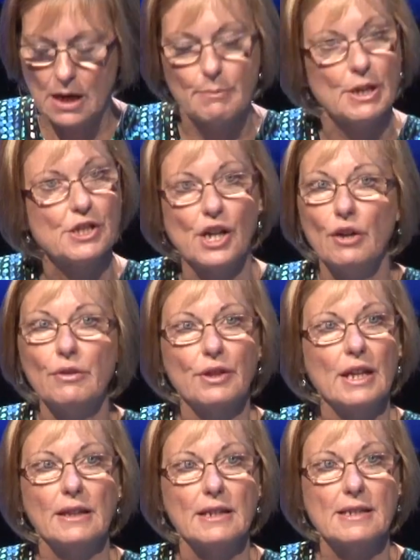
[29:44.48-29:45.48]
But don't
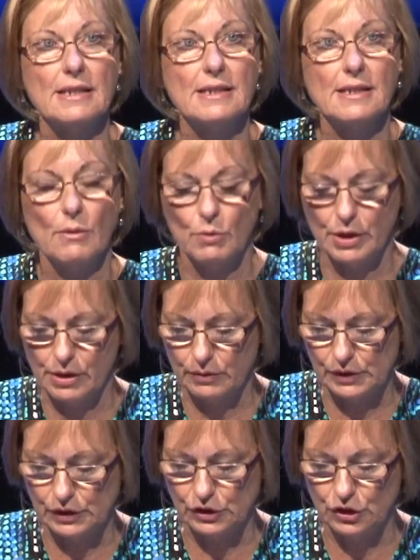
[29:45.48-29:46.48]
think this is someone
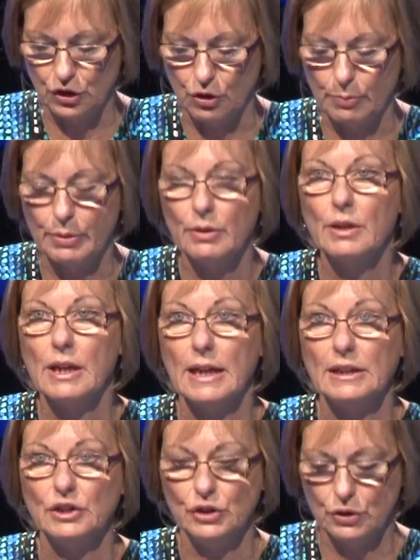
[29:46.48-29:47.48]
else's job.
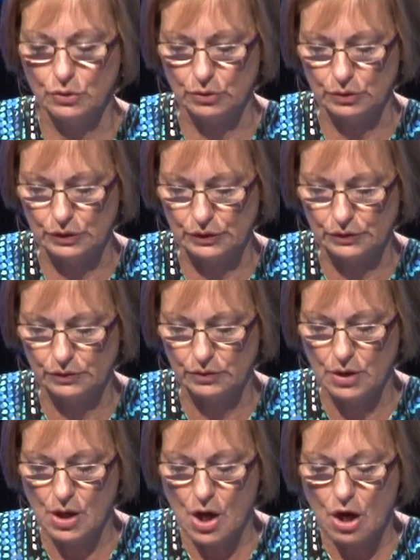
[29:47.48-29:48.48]
It's yours.
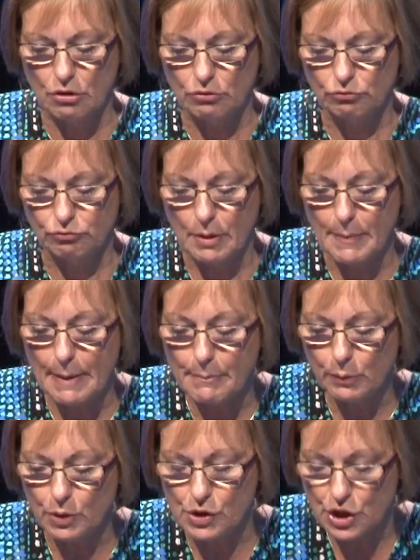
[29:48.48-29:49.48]

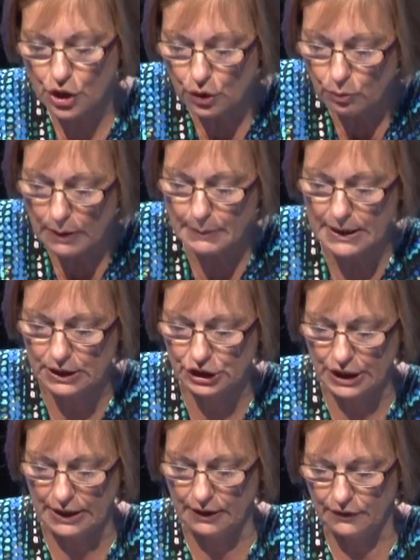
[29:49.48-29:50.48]
Remember what 2 women
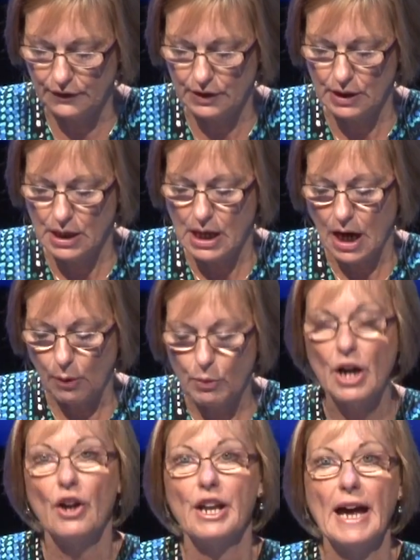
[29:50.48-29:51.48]
achieved, and
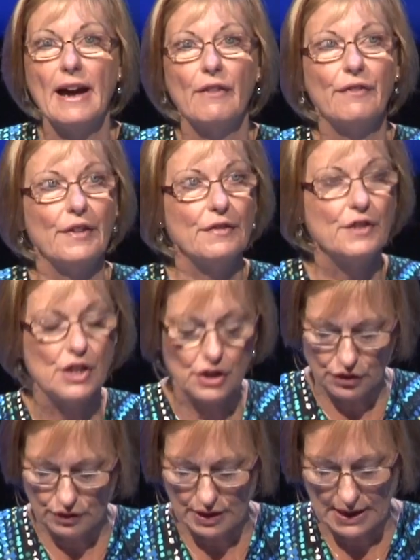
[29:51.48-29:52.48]
we are now
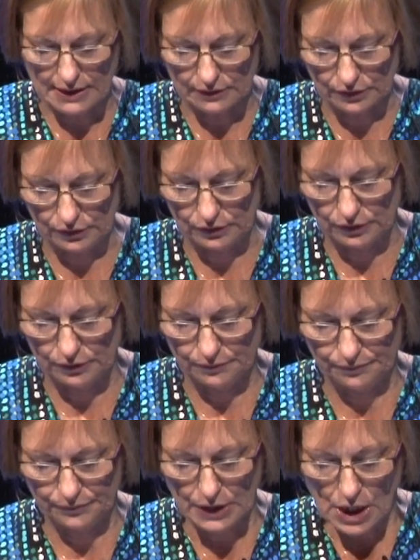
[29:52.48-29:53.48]
52,000.
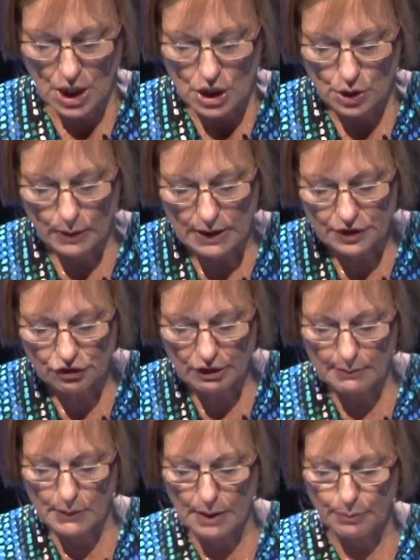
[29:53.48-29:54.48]
To
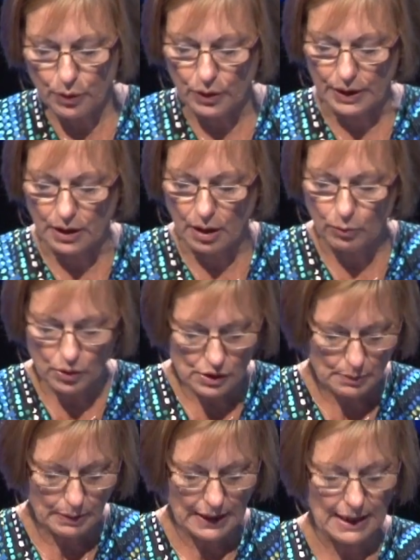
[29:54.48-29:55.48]
illustrate my point, I want
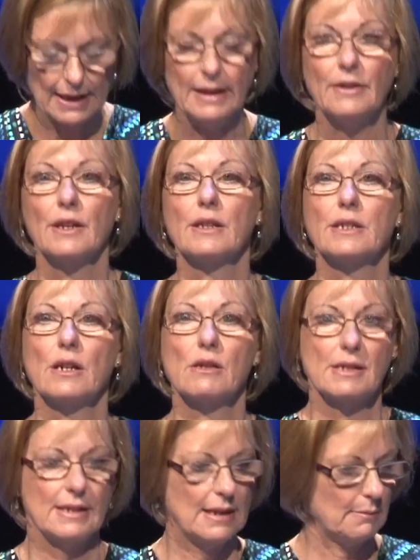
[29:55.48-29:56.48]
to play the
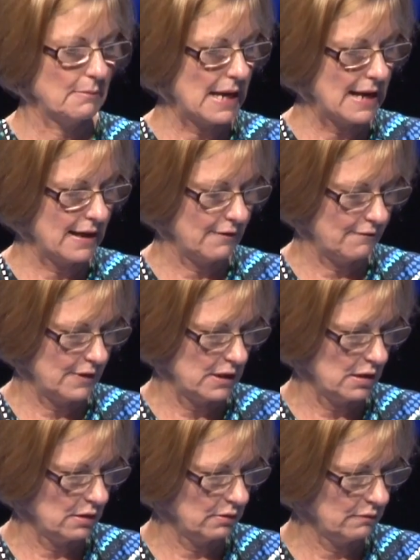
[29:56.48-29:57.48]
Dancing Man
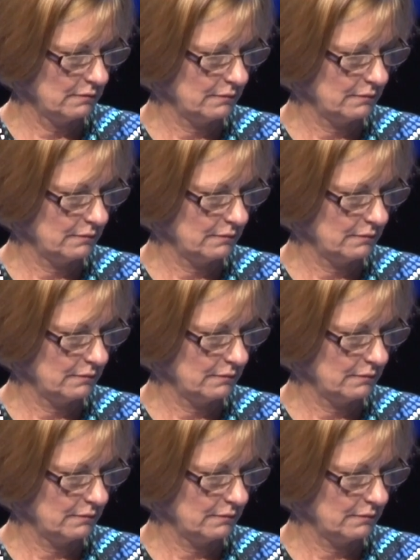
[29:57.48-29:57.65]
video.